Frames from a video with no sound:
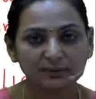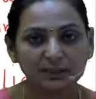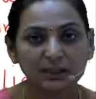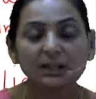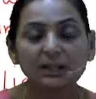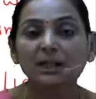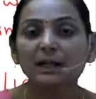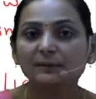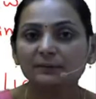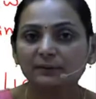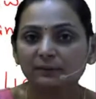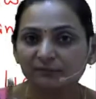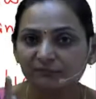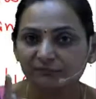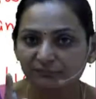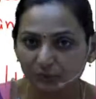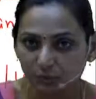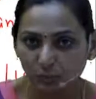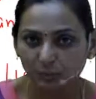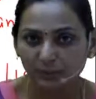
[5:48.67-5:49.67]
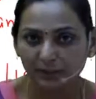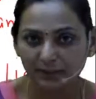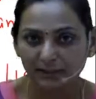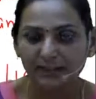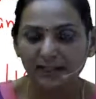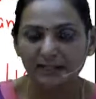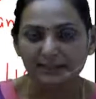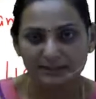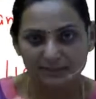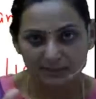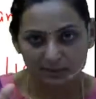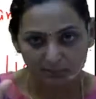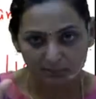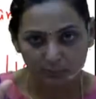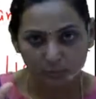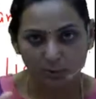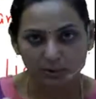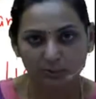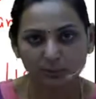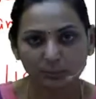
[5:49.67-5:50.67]
The fluid, that is the
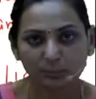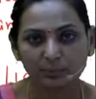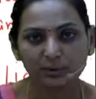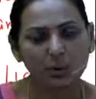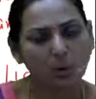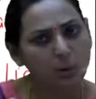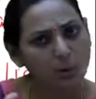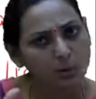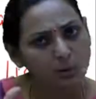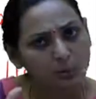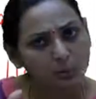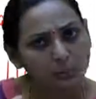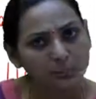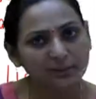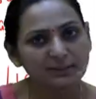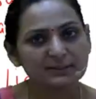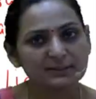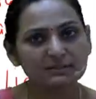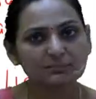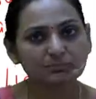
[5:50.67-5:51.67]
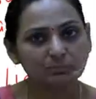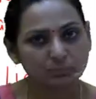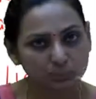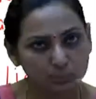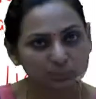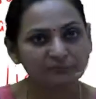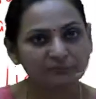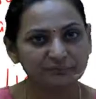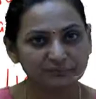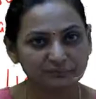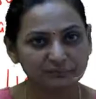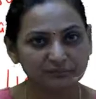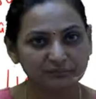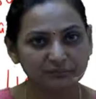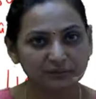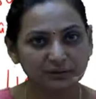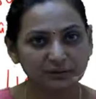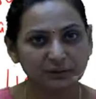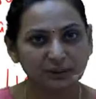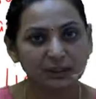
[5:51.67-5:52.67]
water, will always move
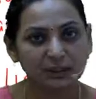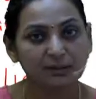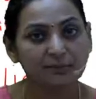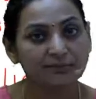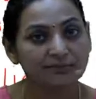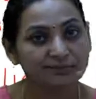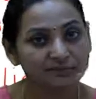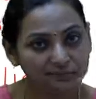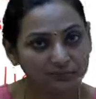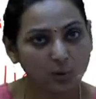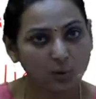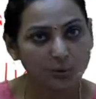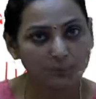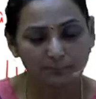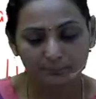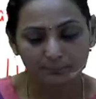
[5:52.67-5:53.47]
from